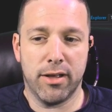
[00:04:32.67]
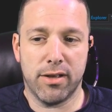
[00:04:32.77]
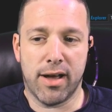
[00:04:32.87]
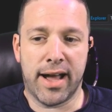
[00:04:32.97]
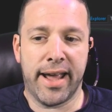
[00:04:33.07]

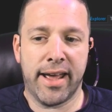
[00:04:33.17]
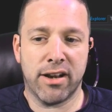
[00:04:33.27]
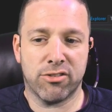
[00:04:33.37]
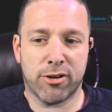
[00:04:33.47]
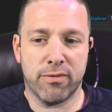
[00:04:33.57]
I had a
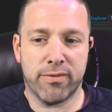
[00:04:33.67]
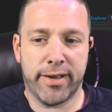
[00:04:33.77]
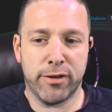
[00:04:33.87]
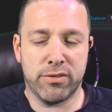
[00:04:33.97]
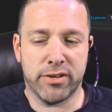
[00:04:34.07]
starting value
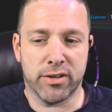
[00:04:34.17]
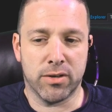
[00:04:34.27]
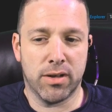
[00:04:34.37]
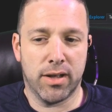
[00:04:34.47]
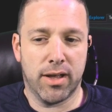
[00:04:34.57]
of 0.
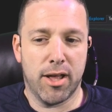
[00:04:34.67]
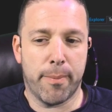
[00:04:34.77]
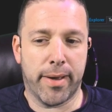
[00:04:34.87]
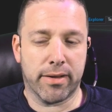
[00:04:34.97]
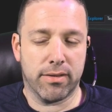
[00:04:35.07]

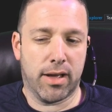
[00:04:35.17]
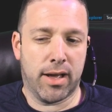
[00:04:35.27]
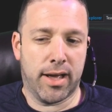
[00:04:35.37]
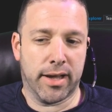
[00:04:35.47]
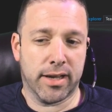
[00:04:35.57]
My
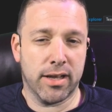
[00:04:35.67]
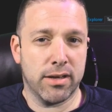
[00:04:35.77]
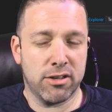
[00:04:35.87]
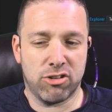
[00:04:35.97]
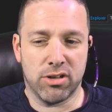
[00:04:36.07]

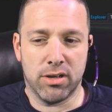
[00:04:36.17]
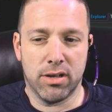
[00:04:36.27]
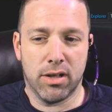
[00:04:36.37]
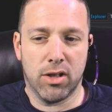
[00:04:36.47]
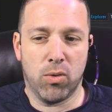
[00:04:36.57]
condition
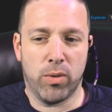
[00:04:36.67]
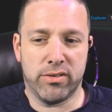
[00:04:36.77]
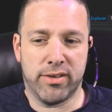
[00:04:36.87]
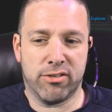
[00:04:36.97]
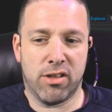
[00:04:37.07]
was
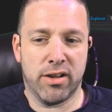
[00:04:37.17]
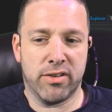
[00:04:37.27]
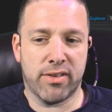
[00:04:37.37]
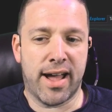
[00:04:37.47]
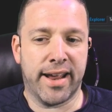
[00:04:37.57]
as long as
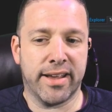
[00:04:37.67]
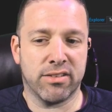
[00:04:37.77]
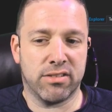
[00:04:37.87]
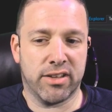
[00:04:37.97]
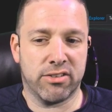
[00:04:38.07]
I is
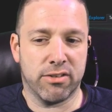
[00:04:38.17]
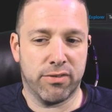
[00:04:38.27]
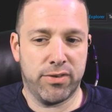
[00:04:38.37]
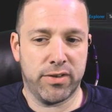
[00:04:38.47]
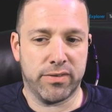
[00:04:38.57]
less than
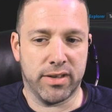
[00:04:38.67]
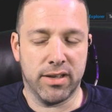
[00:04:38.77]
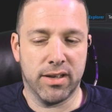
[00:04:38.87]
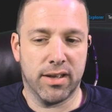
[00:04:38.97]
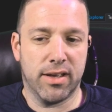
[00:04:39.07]
50,
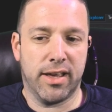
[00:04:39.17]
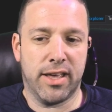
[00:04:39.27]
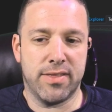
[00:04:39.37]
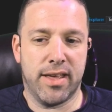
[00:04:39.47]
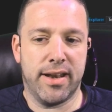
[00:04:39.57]
and
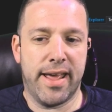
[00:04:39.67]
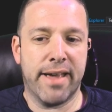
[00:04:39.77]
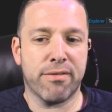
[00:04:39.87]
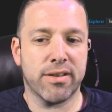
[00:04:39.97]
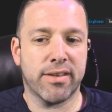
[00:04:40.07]
then
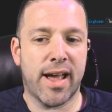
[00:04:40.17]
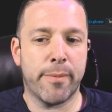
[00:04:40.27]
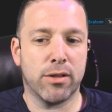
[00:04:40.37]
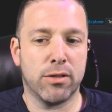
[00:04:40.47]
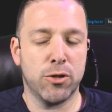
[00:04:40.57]
every time
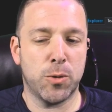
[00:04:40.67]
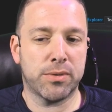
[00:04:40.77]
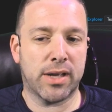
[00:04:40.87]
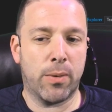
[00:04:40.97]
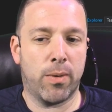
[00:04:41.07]
it loops,
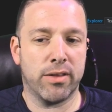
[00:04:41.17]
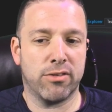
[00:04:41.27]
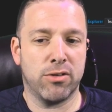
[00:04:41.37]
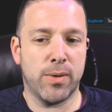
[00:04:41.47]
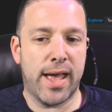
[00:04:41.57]
I want
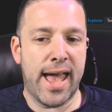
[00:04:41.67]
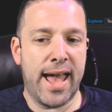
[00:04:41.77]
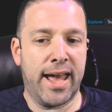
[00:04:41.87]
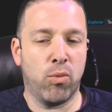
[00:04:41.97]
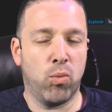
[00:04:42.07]
to
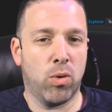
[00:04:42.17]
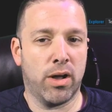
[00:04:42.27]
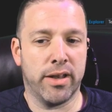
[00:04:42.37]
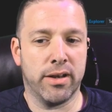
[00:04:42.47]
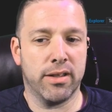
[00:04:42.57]
add
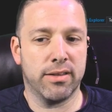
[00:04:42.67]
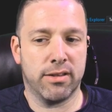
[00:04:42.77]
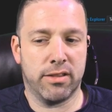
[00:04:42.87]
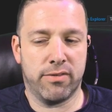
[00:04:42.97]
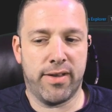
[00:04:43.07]
1 to
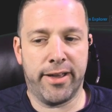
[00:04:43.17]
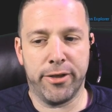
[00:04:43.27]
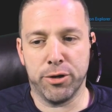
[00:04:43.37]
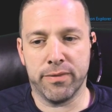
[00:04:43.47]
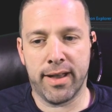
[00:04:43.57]
the
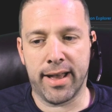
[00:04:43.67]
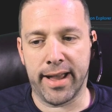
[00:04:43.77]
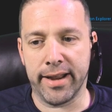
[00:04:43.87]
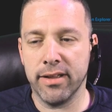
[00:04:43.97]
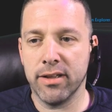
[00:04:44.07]
value of I.
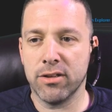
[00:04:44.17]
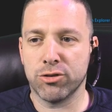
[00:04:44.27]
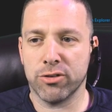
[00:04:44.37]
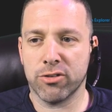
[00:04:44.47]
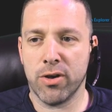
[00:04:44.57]
So
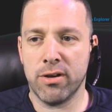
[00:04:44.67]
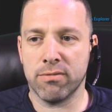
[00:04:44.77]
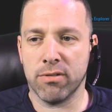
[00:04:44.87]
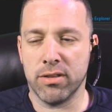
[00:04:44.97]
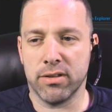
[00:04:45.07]
let's go ahead and
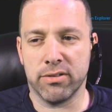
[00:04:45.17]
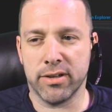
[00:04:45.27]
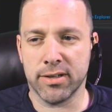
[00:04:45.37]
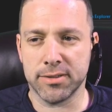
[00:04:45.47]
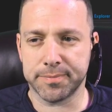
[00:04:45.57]
run this here.